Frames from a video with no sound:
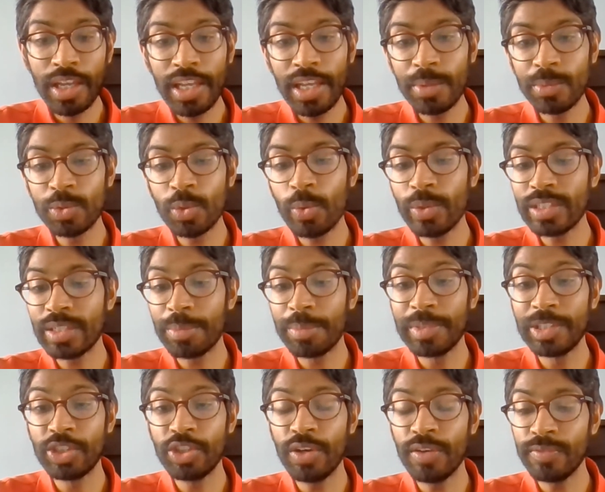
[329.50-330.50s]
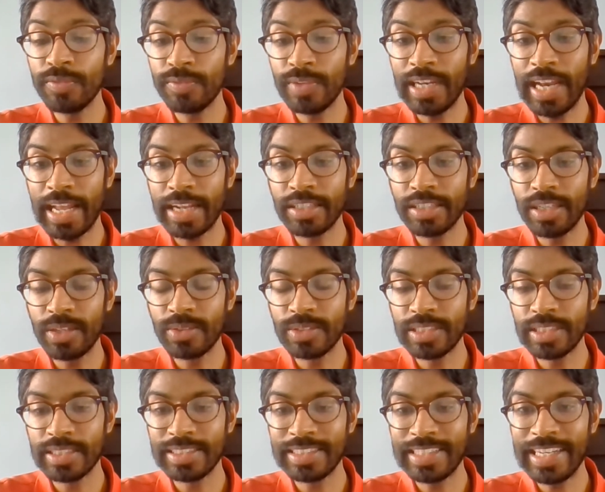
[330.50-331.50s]
was always going to be tough for Lando
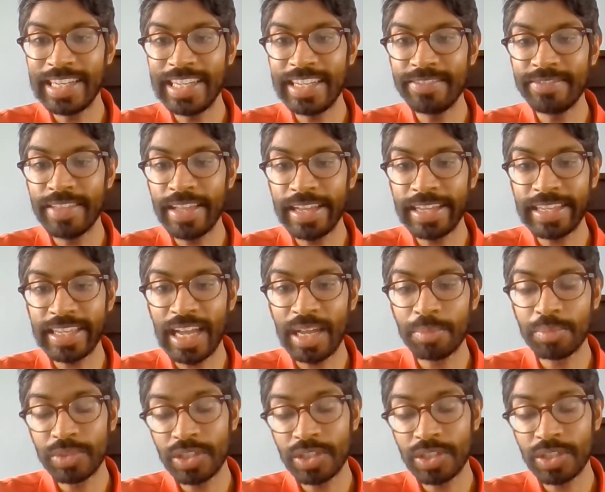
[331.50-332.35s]
to leave that gap.